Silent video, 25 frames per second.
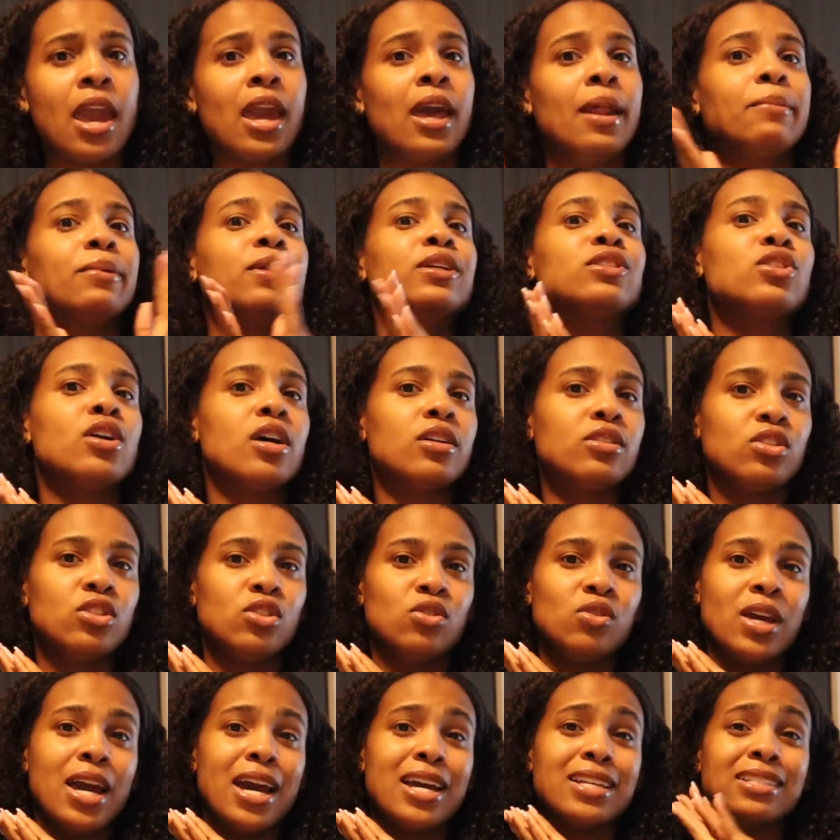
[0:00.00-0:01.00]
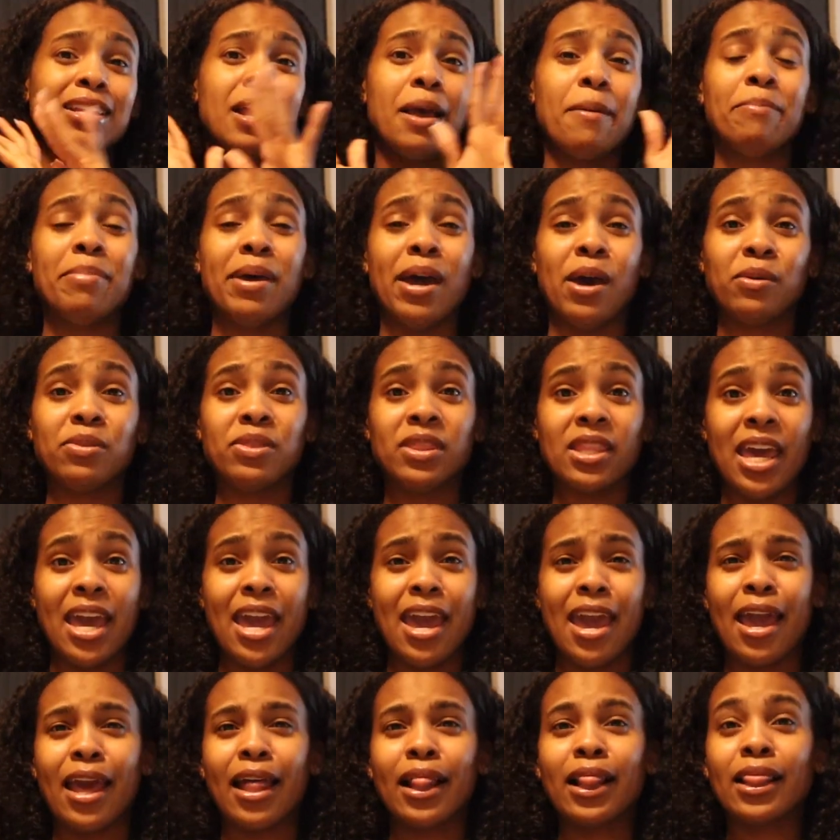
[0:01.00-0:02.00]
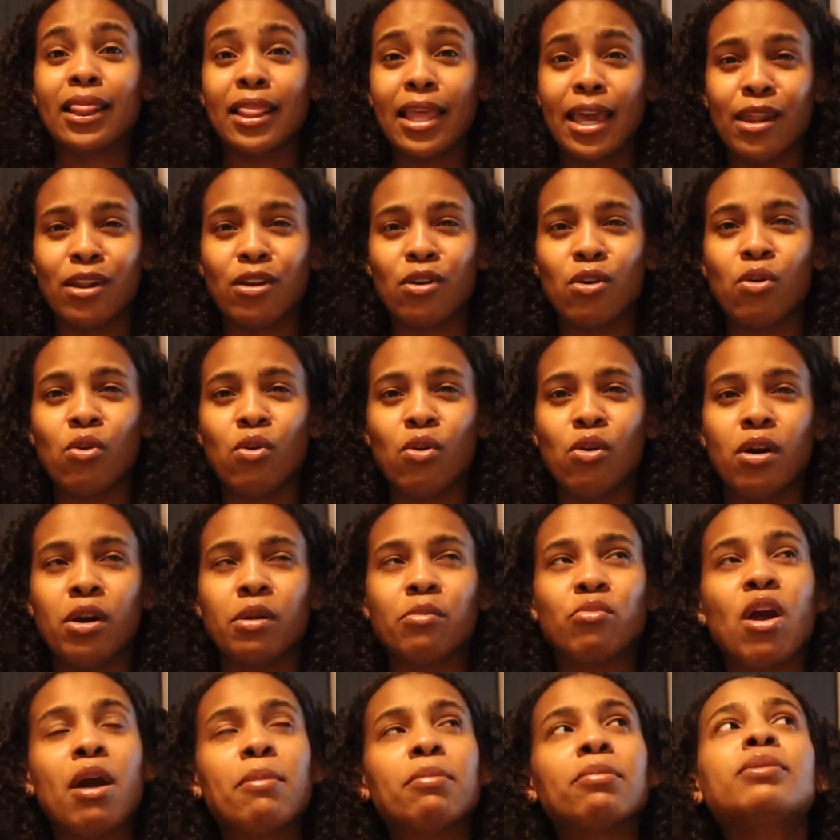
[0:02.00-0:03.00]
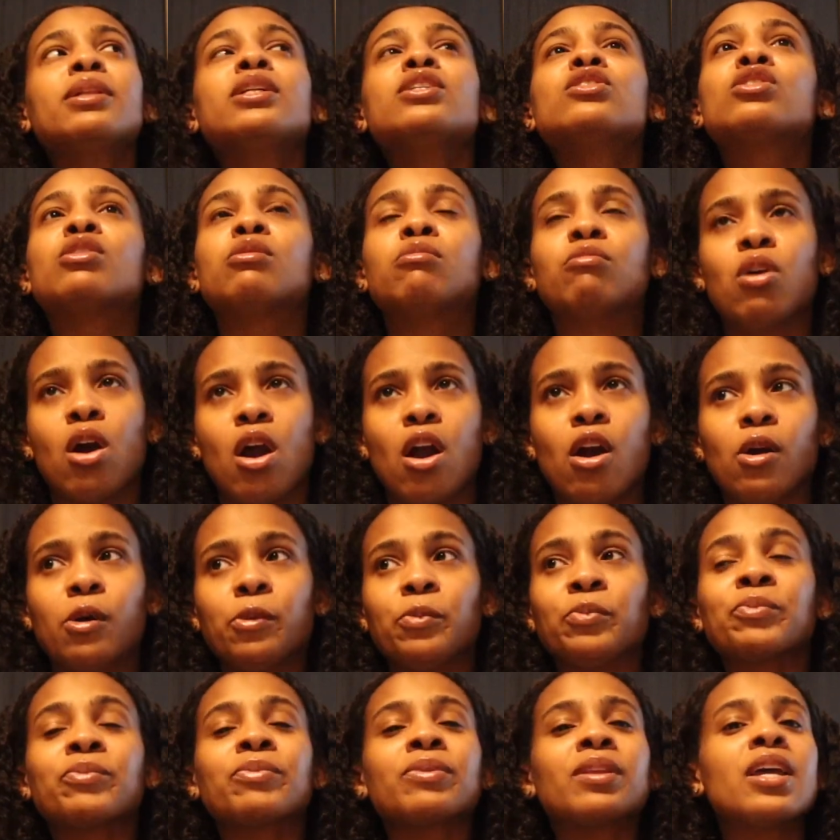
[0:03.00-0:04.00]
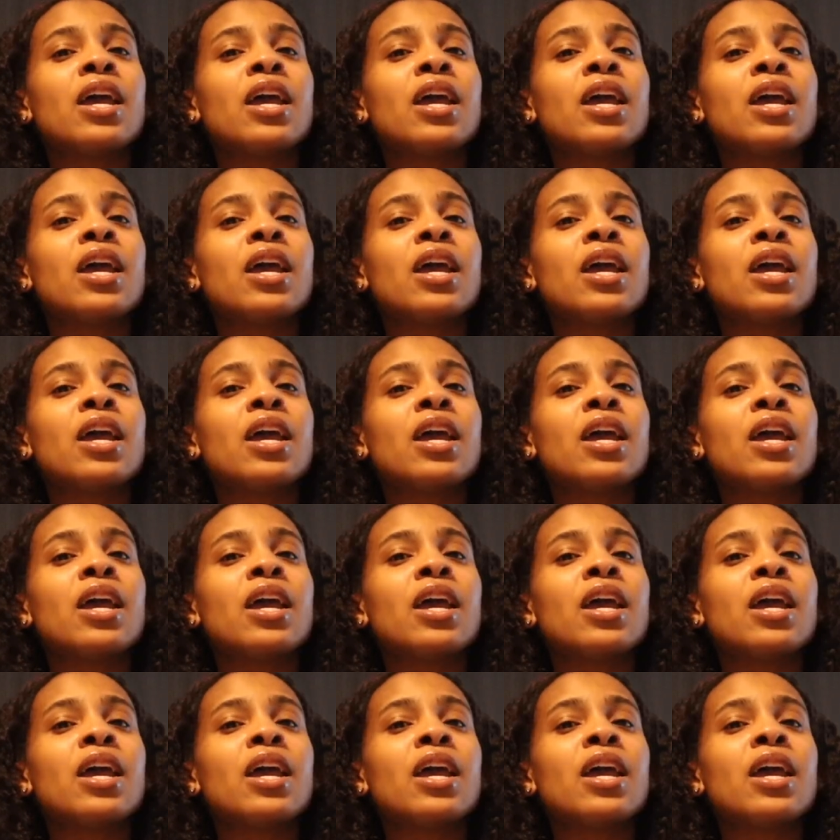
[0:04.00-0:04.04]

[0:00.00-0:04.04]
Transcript: I'm gonna talk to you guys about that later on, probably tomorrow.